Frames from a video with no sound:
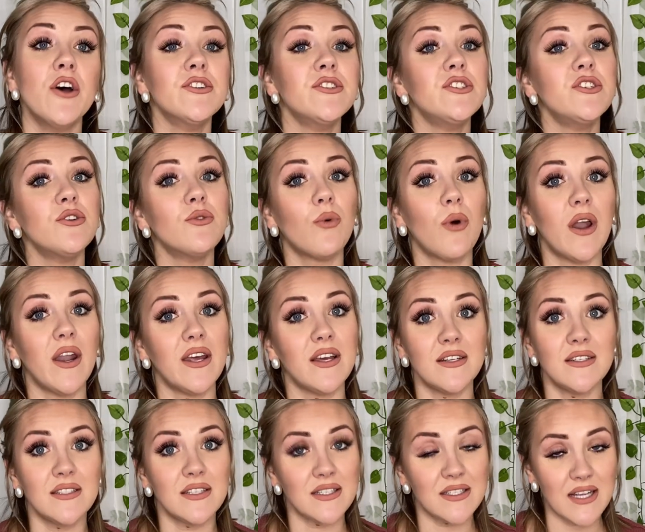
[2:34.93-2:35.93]
Do you want
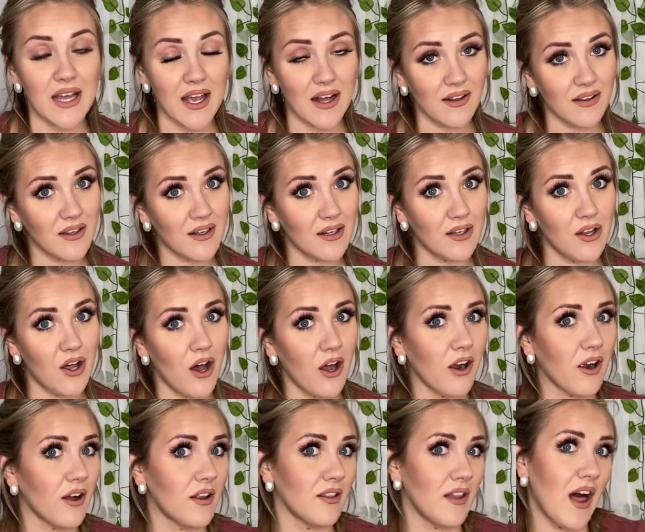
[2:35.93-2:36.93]
it to take a little
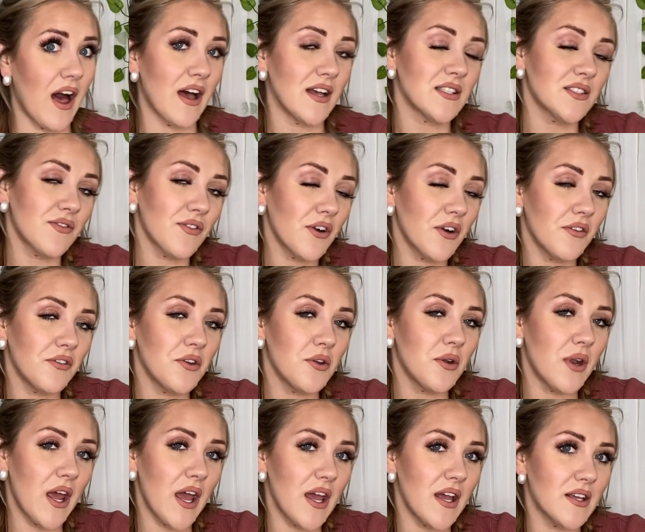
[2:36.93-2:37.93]
longer and last for a
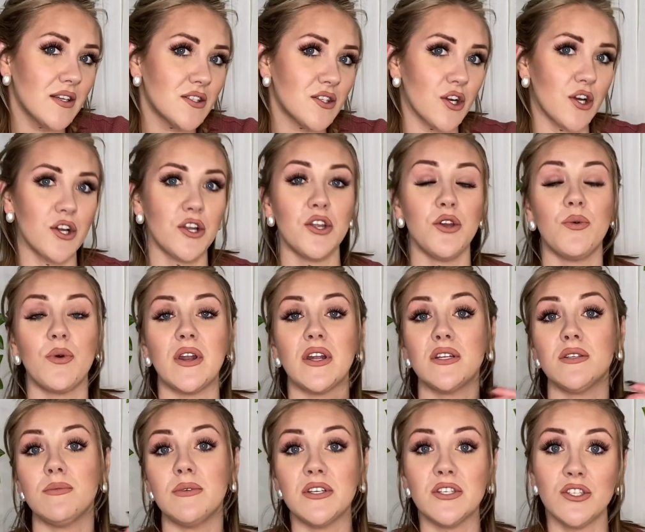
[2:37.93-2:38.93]
few days, or do you want
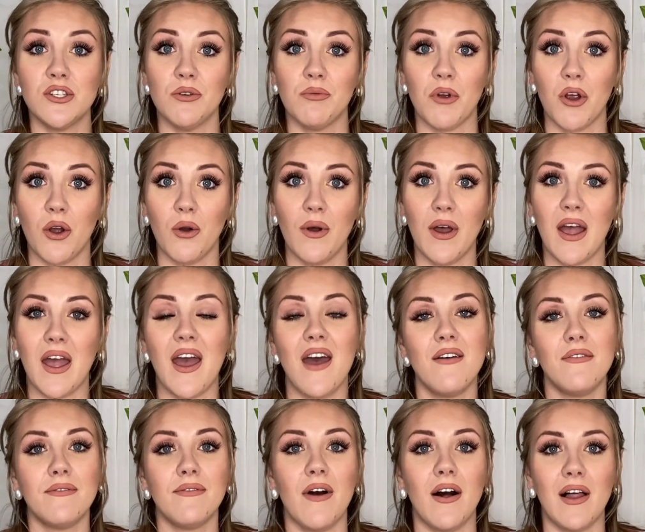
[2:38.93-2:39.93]
it to be super quick
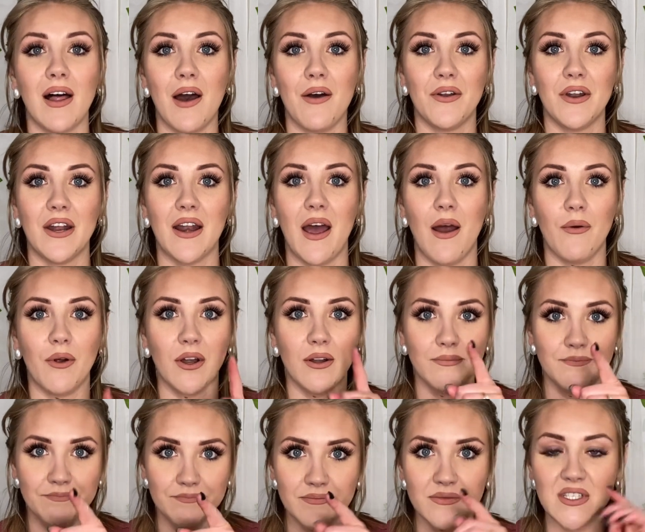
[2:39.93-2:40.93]
and fall out in an hour?
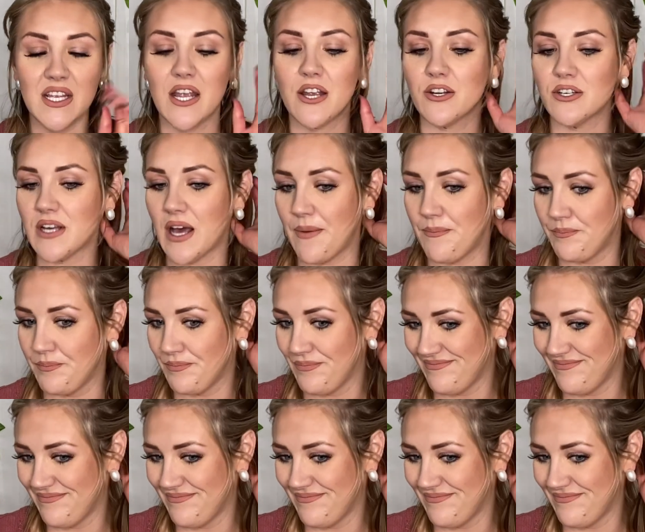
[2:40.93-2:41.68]
Take your time.